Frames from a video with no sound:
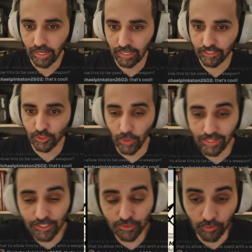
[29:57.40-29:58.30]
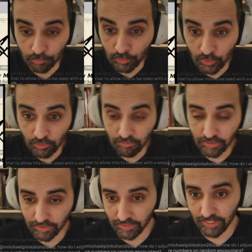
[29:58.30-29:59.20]
So I just removed
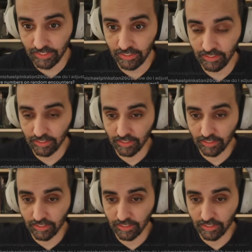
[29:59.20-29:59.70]
the